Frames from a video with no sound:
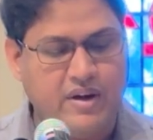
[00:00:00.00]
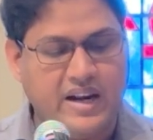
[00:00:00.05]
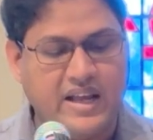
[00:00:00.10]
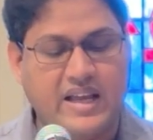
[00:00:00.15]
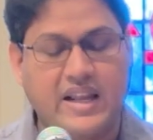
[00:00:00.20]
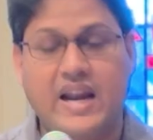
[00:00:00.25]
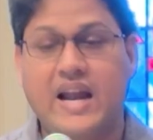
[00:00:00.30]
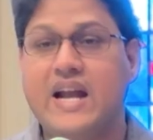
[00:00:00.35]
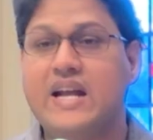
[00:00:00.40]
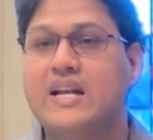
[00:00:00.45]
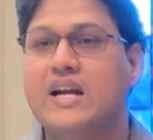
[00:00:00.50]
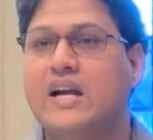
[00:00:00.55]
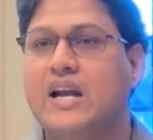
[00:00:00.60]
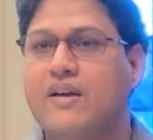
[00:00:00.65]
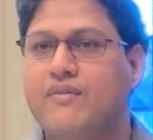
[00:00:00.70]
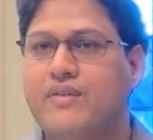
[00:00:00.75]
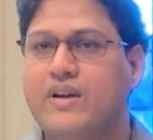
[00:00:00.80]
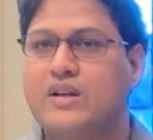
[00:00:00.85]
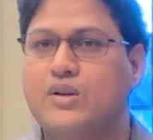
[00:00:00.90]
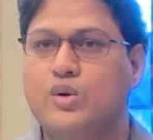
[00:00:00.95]
a great and
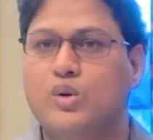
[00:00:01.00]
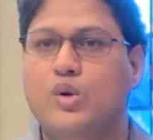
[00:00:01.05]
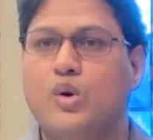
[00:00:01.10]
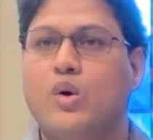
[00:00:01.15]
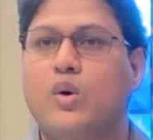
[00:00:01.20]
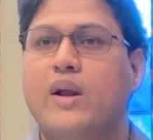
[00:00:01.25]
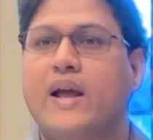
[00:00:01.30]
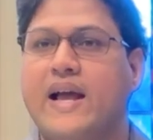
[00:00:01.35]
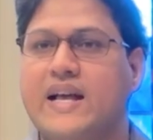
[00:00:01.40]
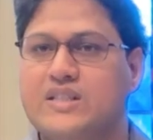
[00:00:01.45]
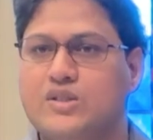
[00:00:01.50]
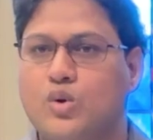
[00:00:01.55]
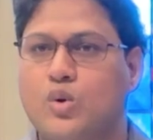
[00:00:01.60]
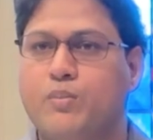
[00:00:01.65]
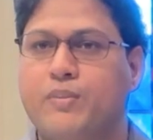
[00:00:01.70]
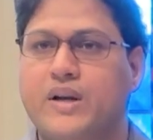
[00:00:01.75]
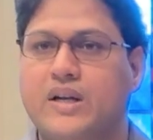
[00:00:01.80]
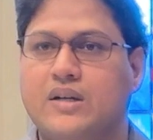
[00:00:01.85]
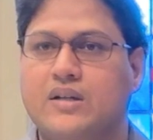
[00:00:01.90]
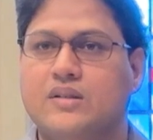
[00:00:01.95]
effective door has
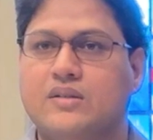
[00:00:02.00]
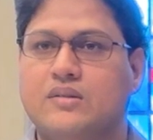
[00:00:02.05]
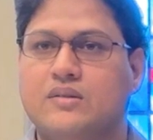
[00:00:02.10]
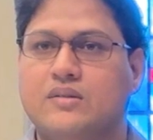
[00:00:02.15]
opened.